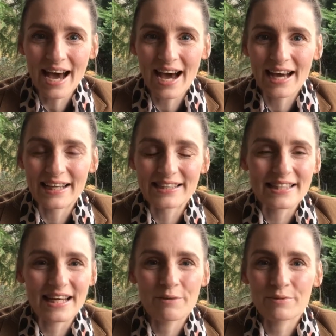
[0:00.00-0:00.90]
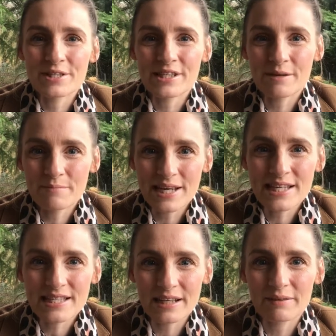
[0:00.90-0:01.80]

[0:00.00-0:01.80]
and it was amazing.